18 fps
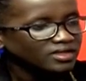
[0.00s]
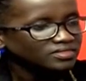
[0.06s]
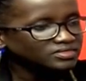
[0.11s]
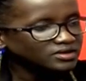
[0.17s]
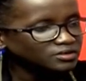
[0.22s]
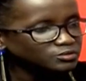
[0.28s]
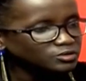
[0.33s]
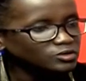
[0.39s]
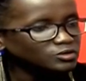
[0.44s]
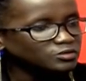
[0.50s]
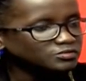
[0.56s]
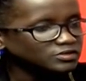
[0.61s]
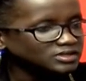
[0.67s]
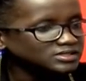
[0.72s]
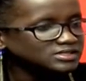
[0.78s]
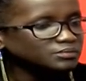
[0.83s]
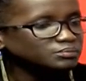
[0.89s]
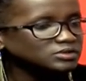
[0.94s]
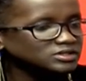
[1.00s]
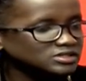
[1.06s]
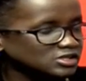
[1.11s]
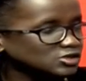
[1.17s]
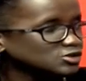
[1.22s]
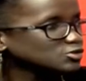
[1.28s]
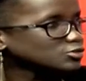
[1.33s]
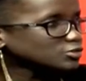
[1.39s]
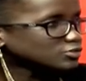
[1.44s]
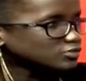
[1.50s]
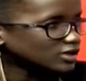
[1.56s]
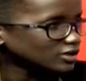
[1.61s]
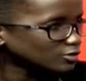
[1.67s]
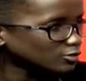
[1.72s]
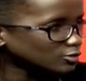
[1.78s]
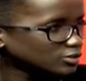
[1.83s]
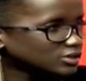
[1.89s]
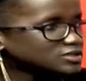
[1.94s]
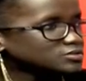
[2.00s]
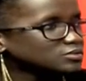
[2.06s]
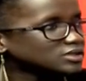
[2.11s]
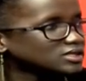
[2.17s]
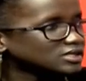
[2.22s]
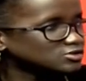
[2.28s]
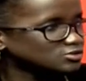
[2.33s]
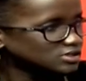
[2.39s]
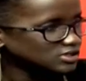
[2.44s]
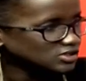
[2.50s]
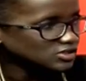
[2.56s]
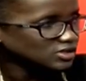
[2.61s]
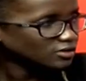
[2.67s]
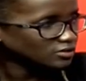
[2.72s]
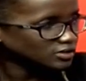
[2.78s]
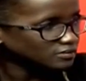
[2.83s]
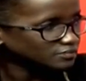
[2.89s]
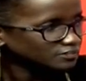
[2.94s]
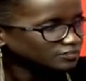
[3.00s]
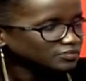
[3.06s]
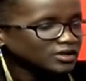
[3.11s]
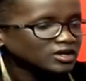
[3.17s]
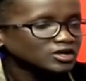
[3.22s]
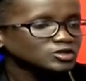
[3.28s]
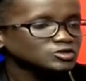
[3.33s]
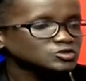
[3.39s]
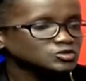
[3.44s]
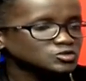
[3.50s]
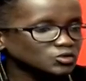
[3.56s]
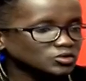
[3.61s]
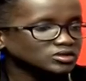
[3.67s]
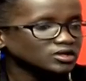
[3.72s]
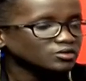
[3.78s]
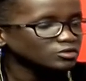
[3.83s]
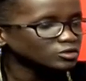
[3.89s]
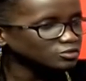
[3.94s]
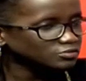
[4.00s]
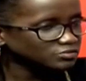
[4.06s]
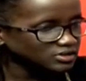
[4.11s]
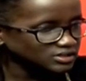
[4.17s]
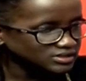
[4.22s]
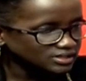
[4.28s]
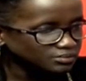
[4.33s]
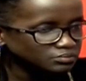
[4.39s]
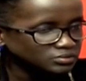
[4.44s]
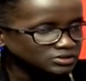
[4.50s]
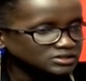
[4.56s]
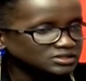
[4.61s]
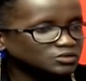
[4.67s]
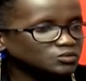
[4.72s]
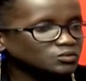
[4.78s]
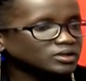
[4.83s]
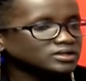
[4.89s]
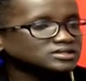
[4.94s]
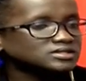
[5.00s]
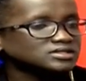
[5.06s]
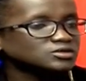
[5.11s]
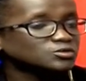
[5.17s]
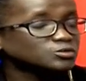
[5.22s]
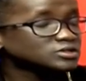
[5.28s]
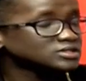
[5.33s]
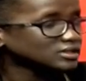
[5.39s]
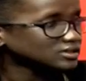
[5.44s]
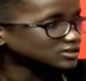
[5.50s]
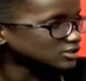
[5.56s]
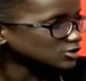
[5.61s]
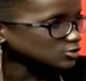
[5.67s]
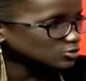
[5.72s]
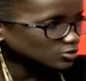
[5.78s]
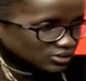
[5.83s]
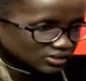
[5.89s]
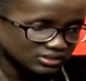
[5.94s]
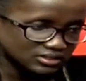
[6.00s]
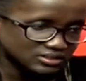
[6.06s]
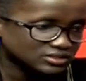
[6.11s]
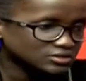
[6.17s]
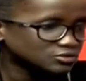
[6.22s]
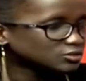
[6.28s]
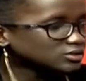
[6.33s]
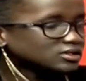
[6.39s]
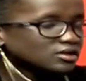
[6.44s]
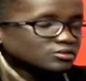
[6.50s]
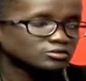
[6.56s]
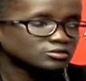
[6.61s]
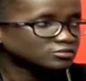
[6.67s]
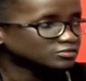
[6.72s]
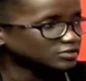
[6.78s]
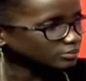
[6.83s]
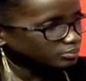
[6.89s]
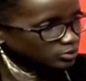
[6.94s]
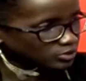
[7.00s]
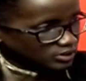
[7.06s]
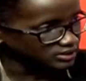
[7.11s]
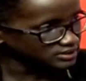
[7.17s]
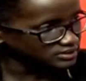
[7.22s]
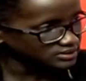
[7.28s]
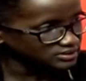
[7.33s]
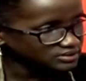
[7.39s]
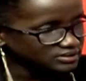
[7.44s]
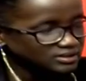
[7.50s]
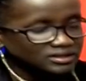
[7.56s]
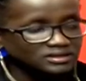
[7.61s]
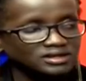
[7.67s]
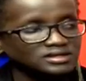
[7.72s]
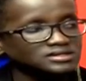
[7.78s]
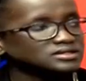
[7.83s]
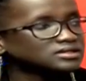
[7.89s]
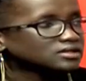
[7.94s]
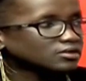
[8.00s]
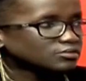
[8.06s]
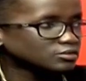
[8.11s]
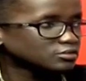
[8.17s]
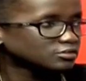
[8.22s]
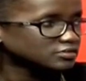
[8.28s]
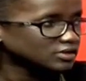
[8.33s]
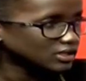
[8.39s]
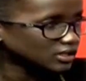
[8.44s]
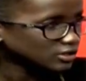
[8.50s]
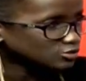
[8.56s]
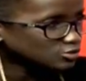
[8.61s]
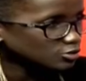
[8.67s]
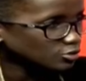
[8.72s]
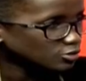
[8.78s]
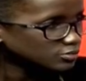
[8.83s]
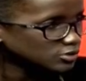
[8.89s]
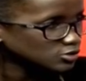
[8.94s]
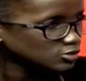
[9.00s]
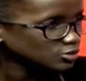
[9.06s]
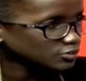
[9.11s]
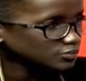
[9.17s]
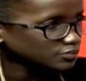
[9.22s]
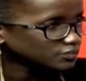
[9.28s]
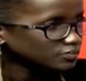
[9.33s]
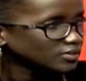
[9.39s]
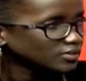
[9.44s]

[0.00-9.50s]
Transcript: The role of interpretation of the law is with the judiciary. So the role of interpreting what consultation is is not the role of the police, neither is it the role of the Electoral Commission.